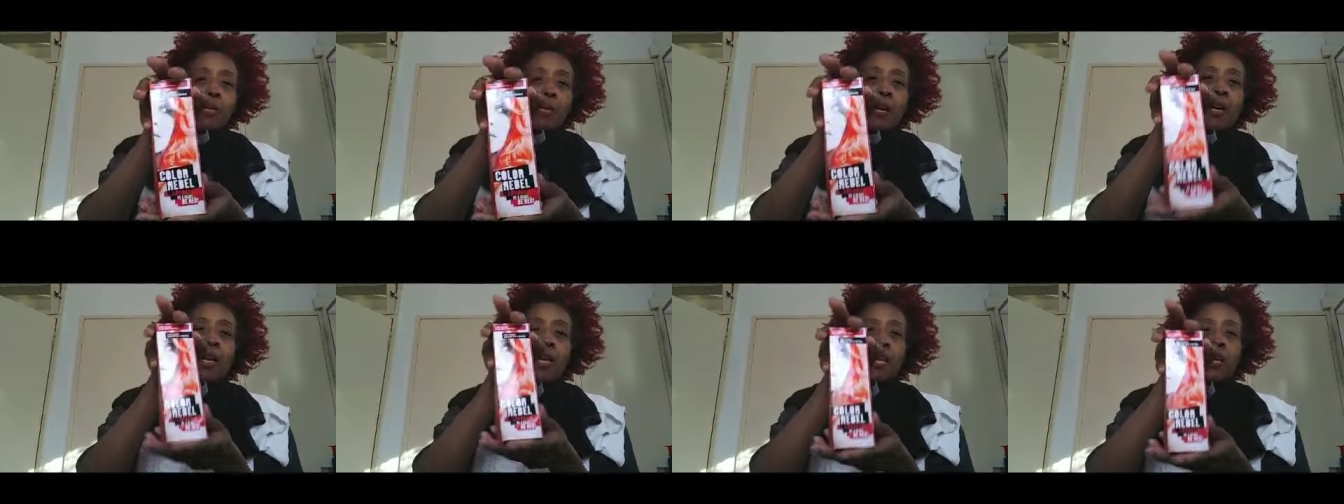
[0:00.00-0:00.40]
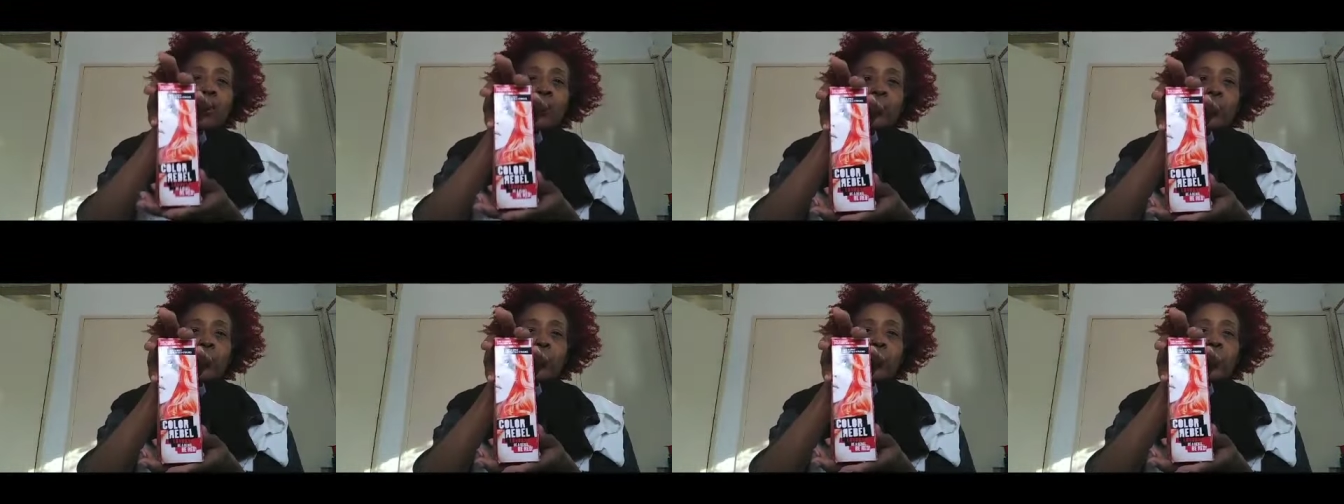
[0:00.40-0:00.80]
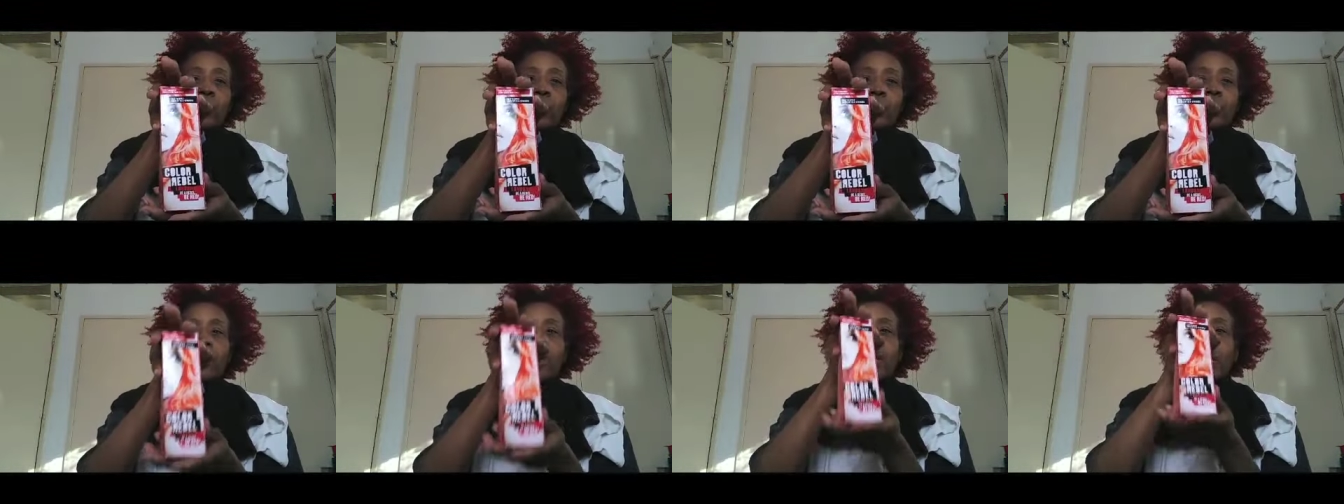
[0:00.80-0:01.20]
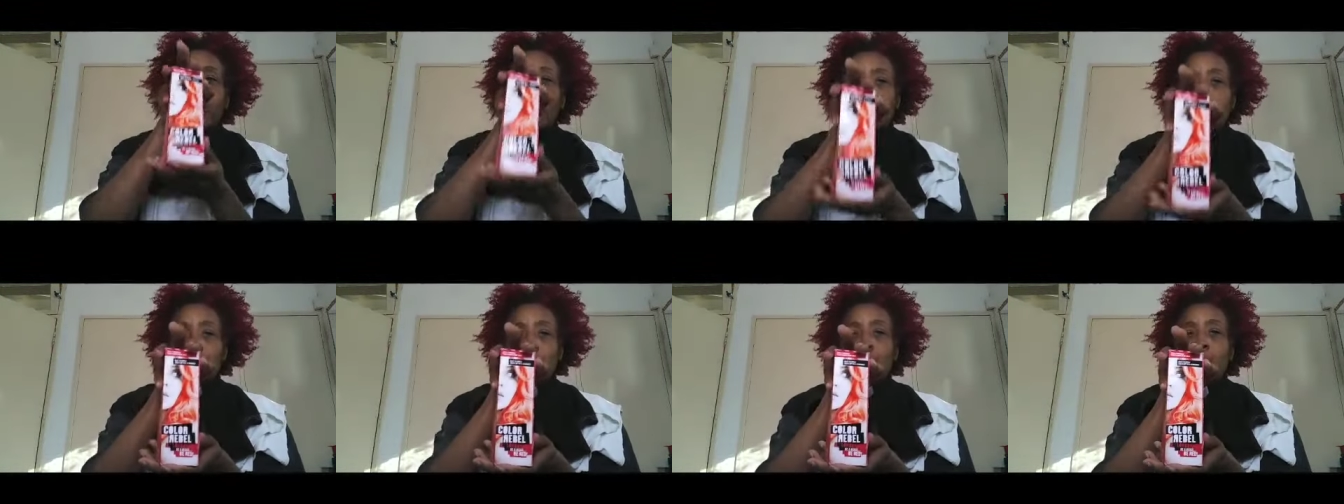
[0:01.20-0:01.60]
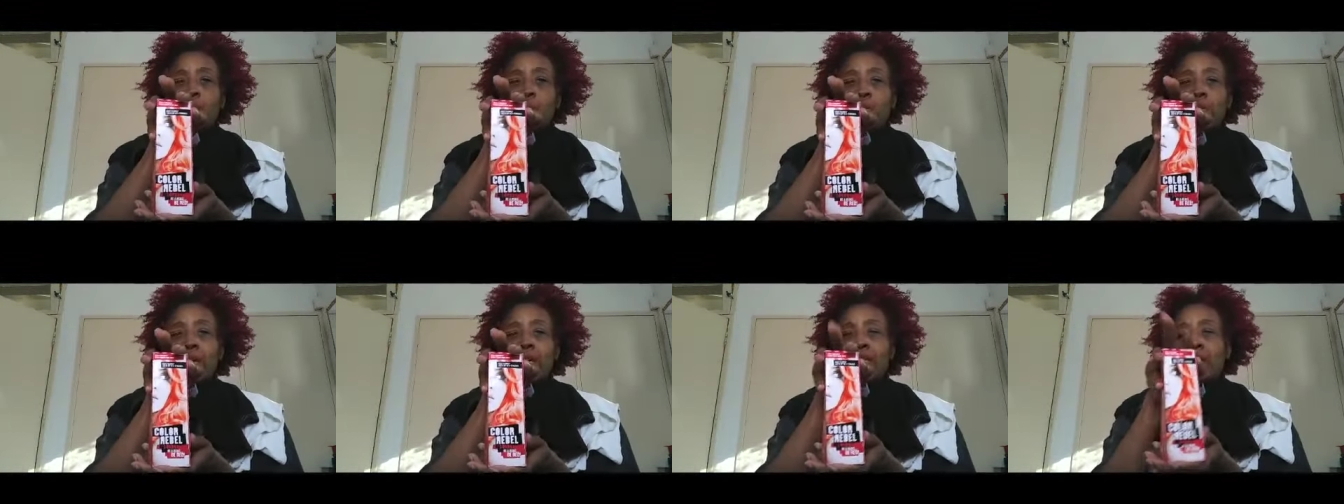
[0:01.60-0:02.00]
color it with this, and I'll show
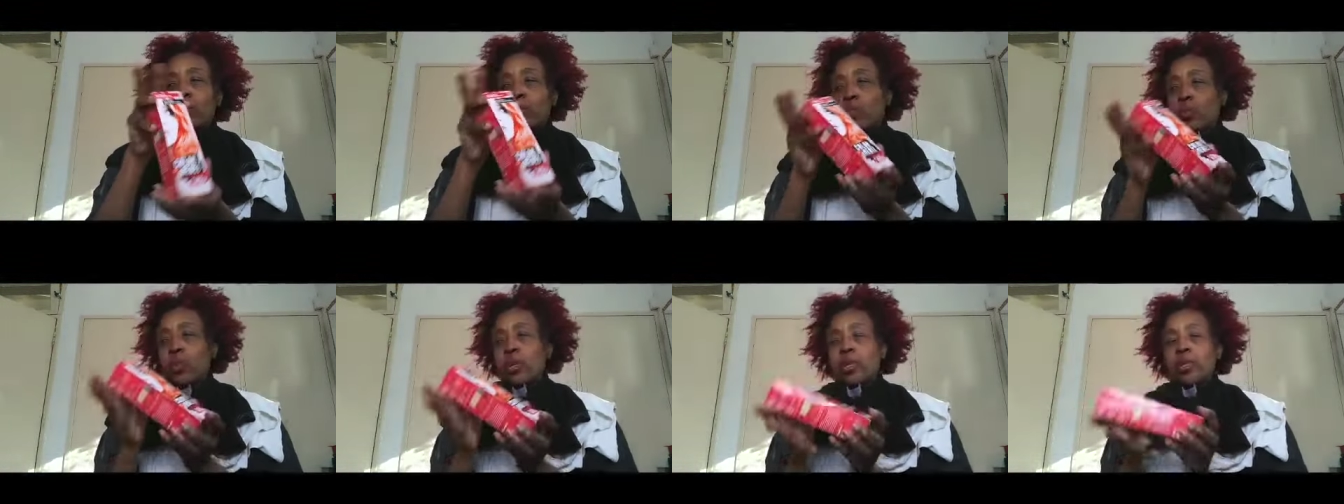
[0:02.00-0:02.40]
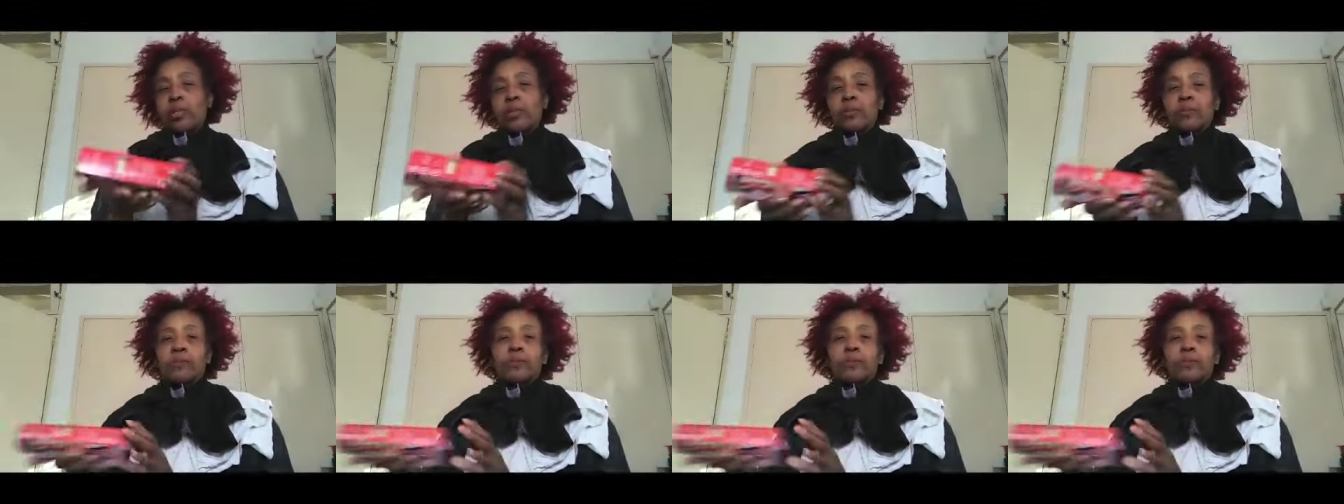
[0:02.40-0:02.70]
you that as well.